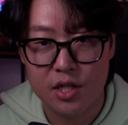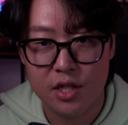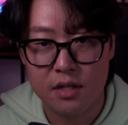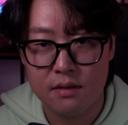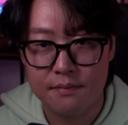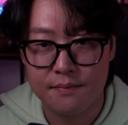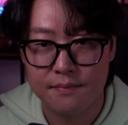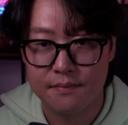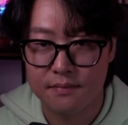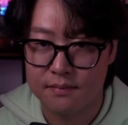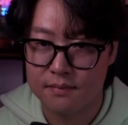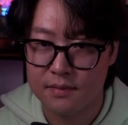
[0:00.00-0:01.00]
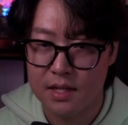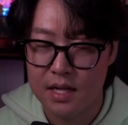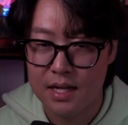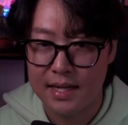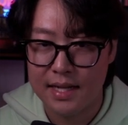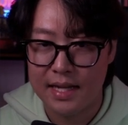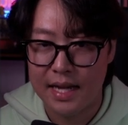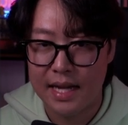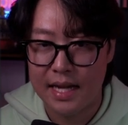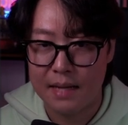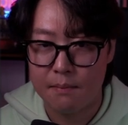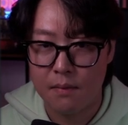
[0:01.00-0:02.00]
turn,
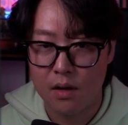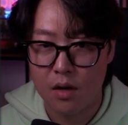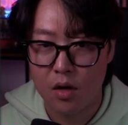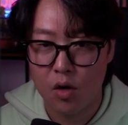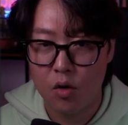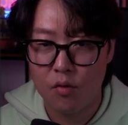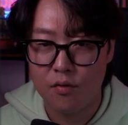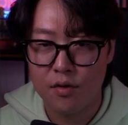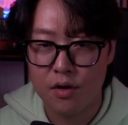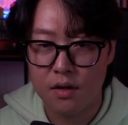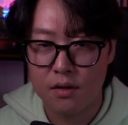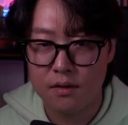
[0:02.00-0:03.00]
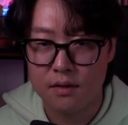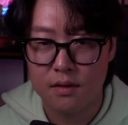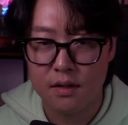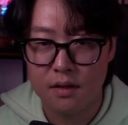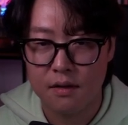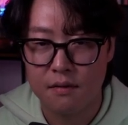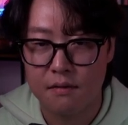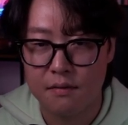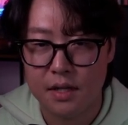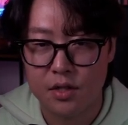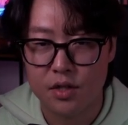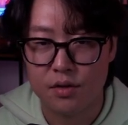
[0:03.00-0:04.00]
game over,
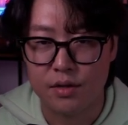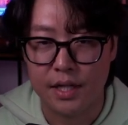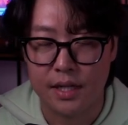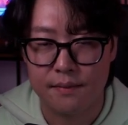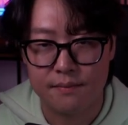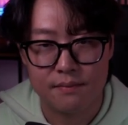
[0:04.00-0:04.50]
victory.